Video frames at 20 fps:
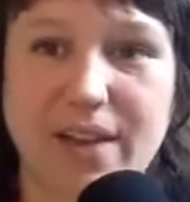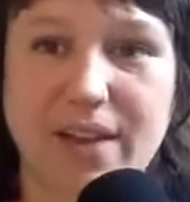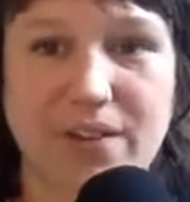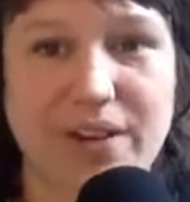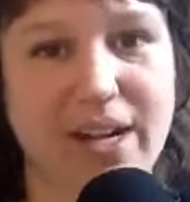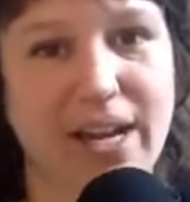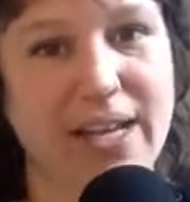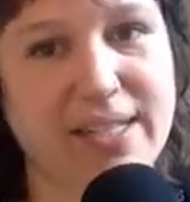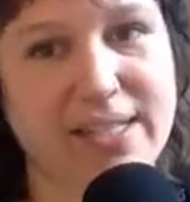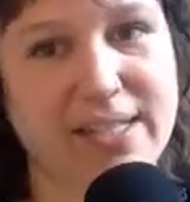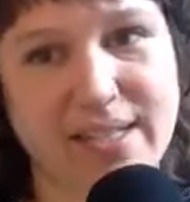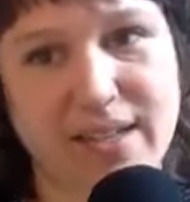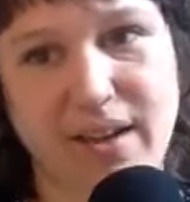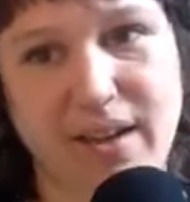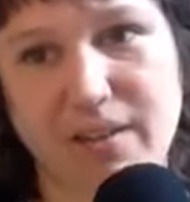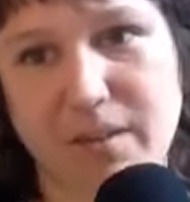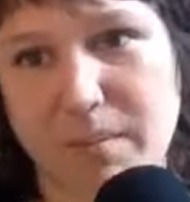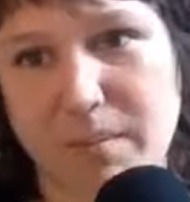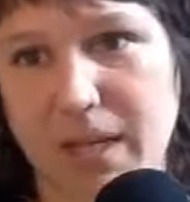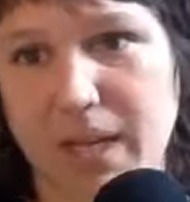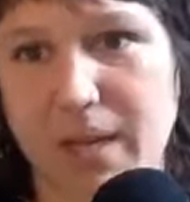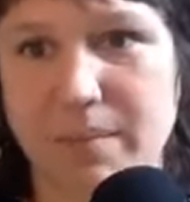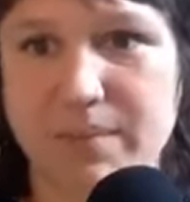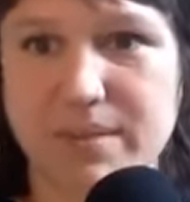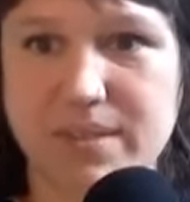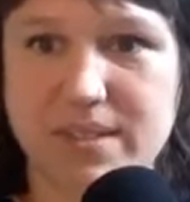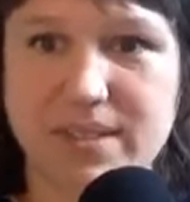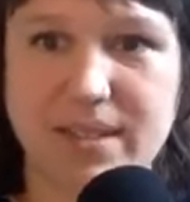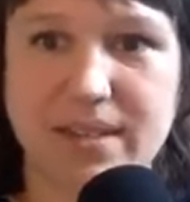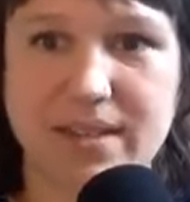every day, see all the
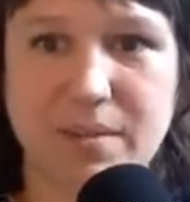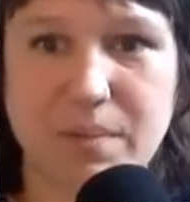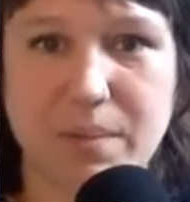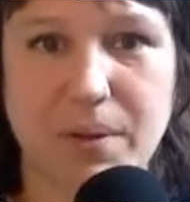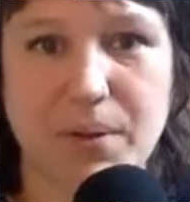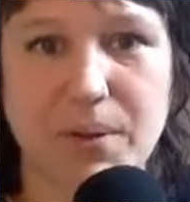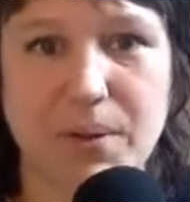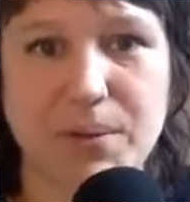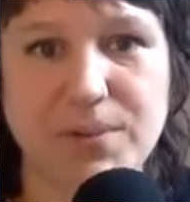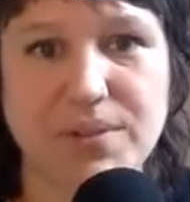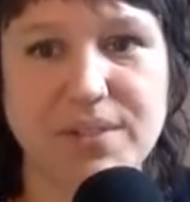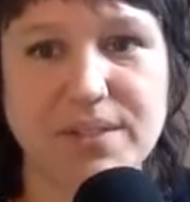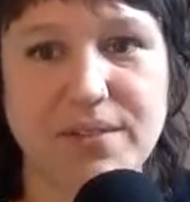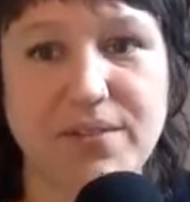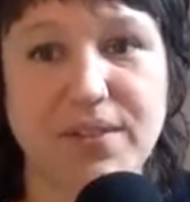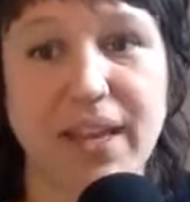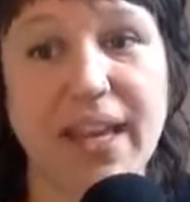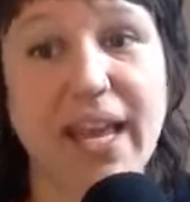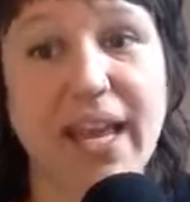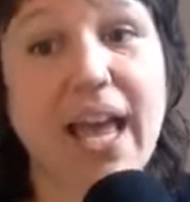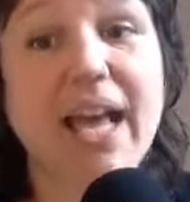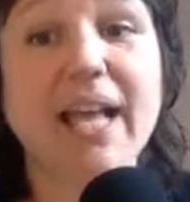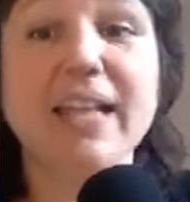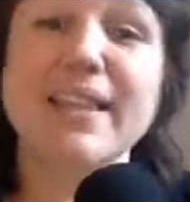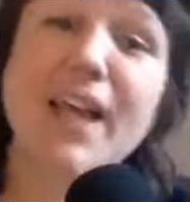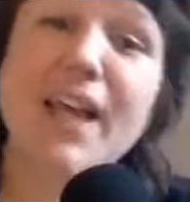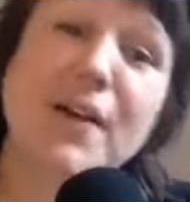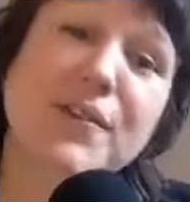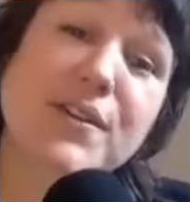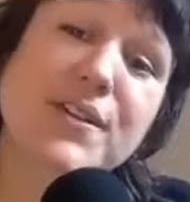memes, see the posts of like,
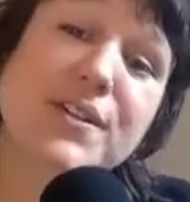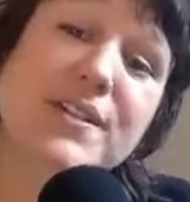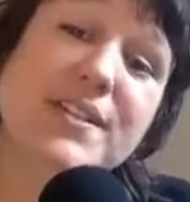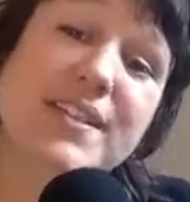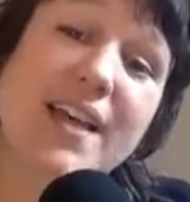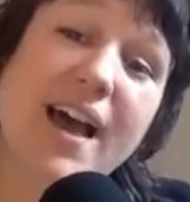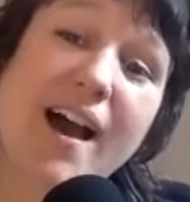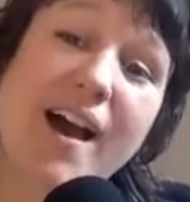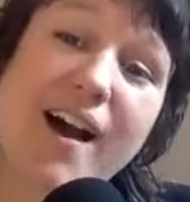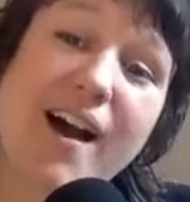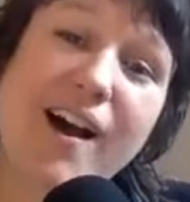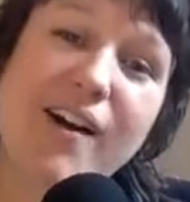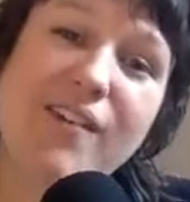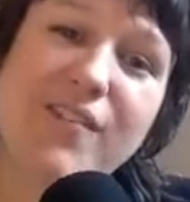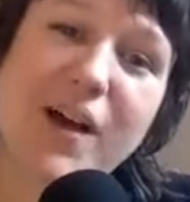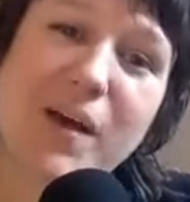love yourself.